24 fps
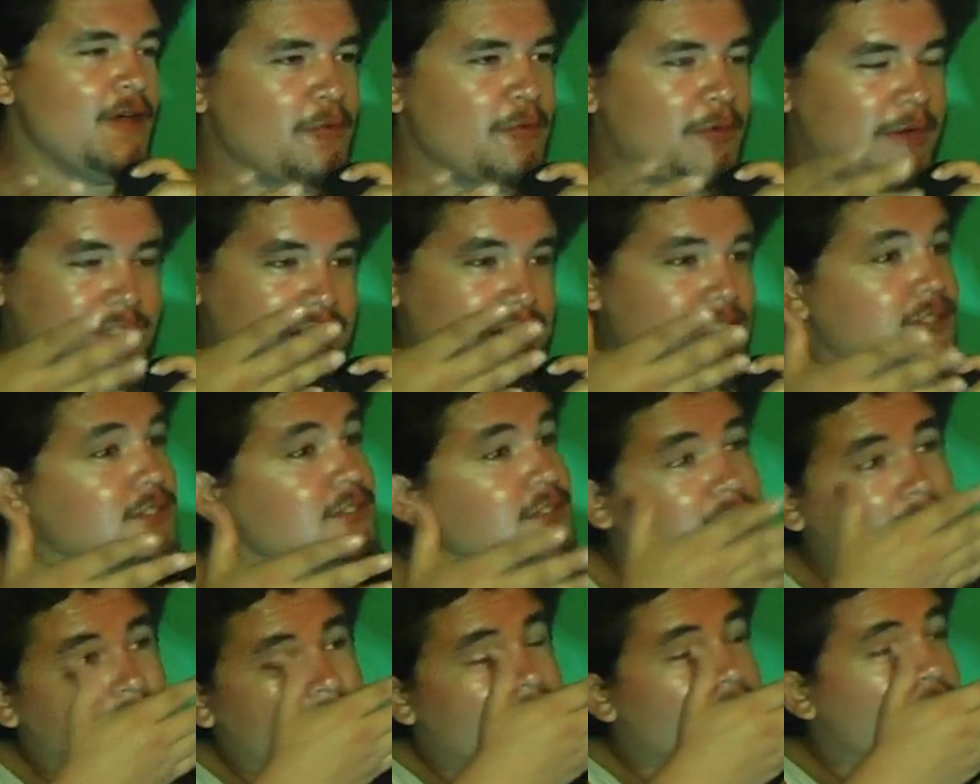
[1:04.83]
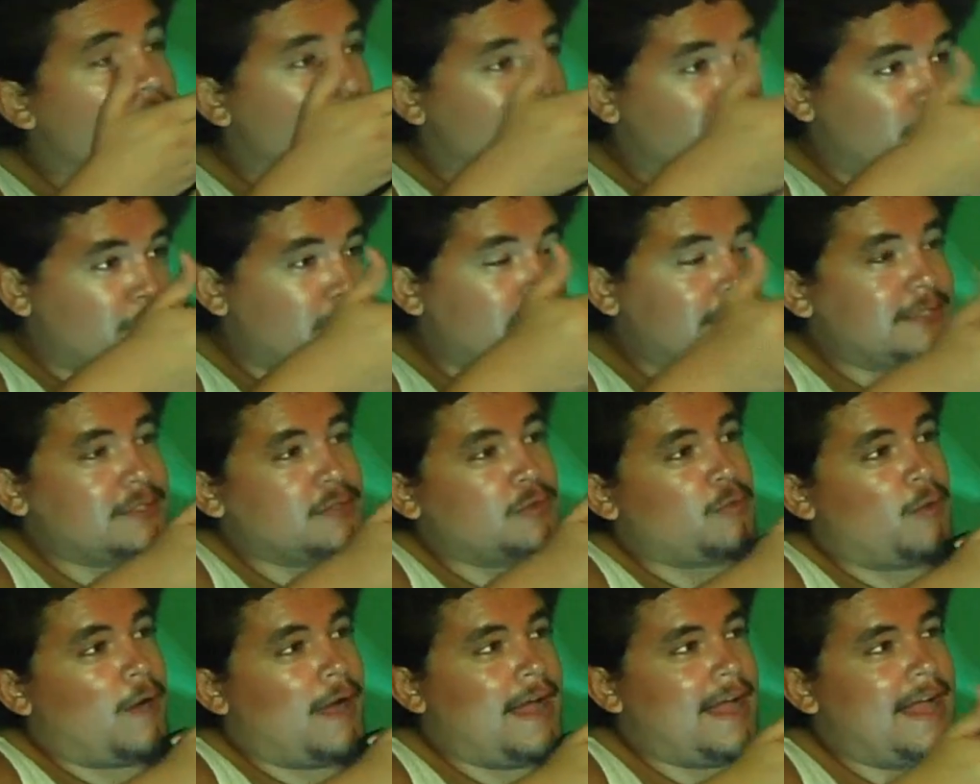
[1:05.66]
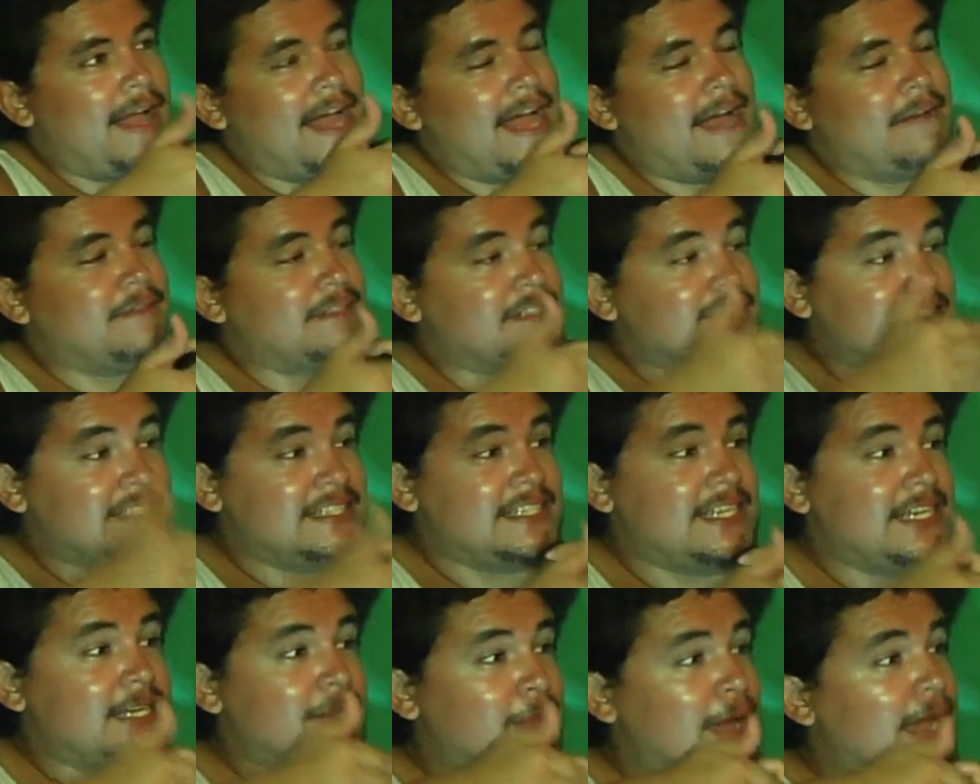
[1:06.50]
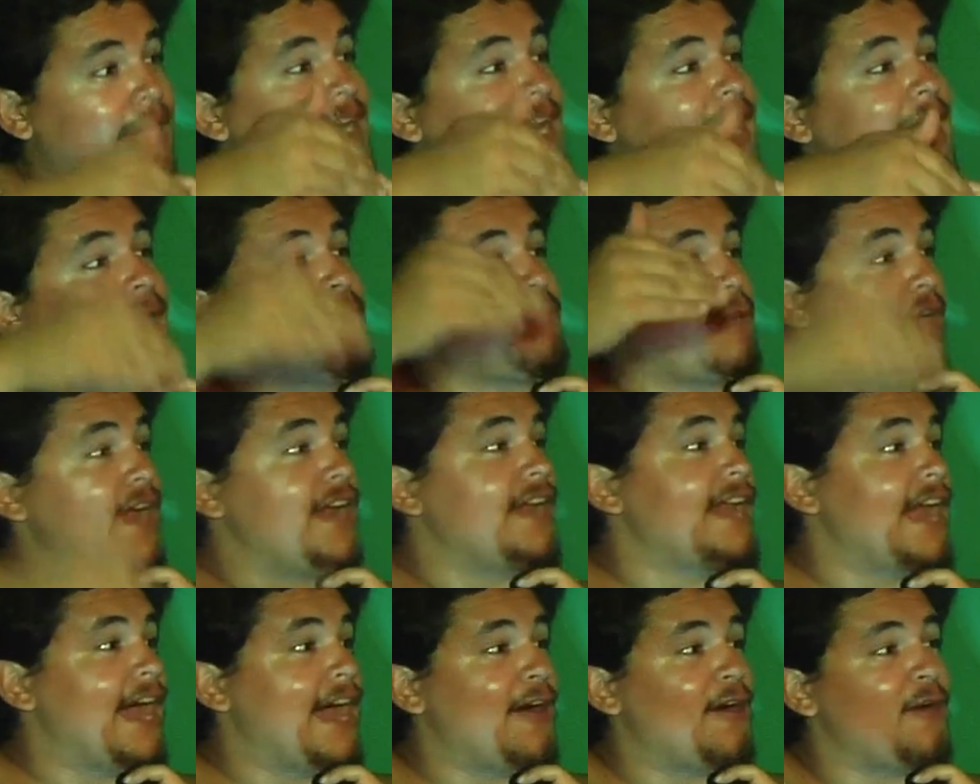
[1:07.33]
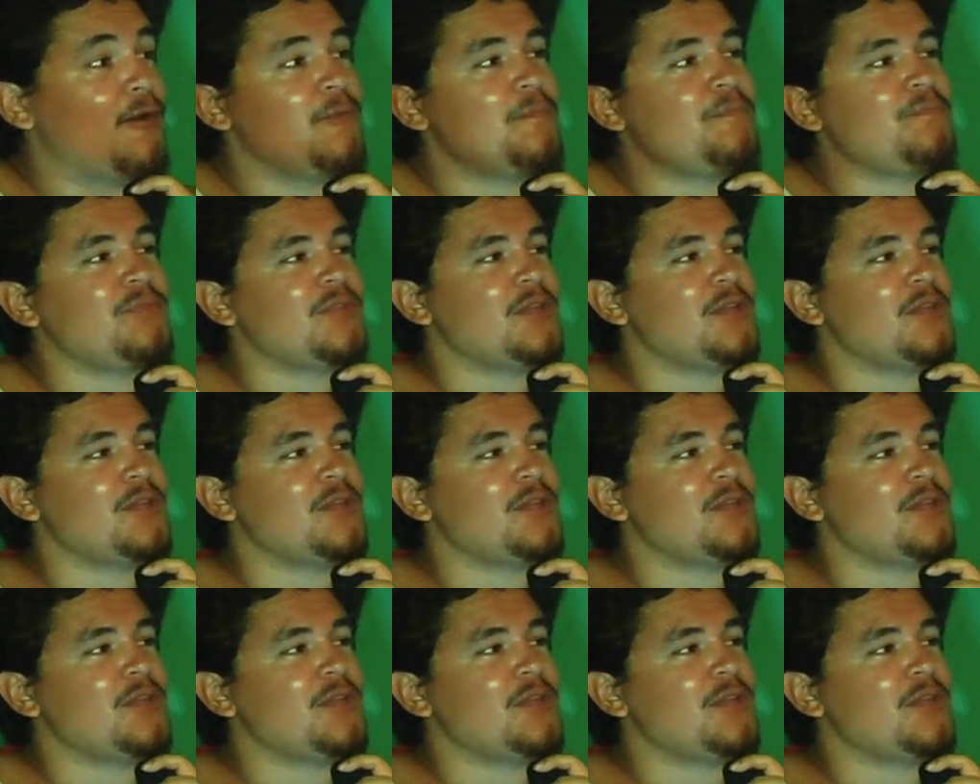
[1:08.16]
which is kind of the reason why I have a Z in my name right now.